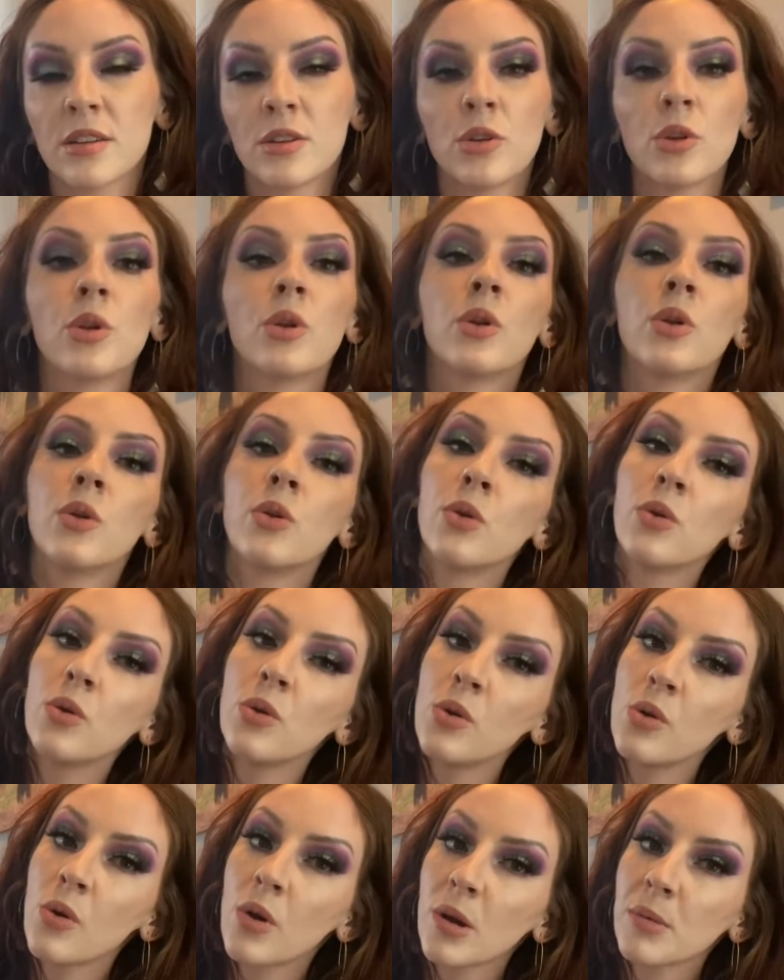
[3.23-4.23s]

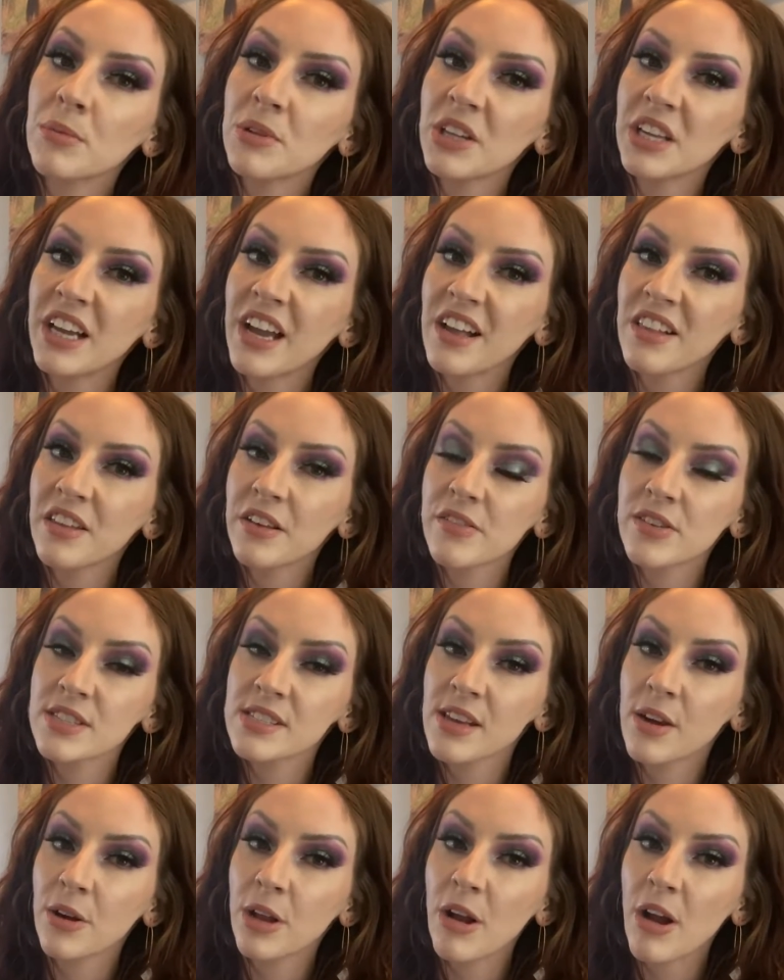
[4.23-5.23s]
normally I live in
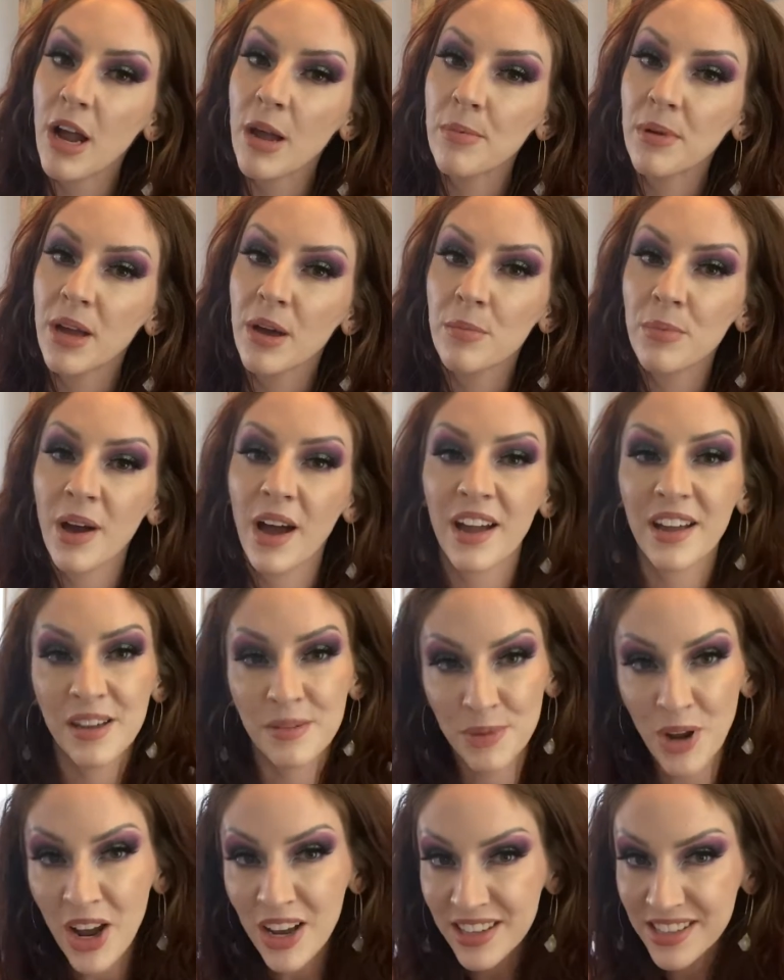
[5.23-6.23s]
Saudi Arabia, but I am
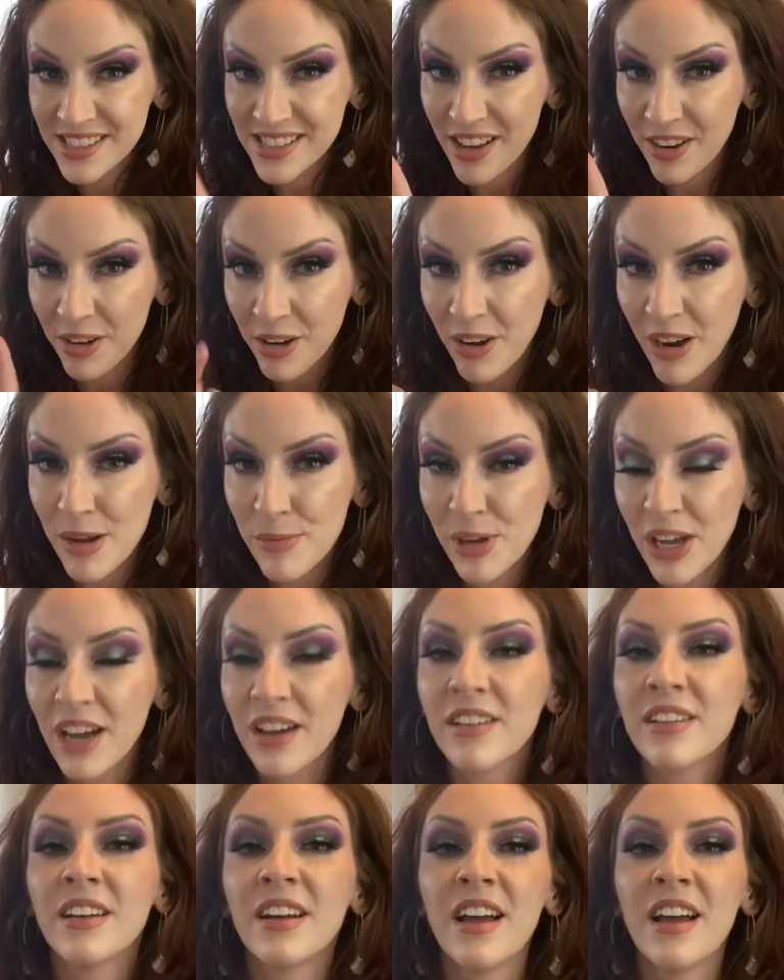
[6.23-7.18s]
not in Saudi Arabia.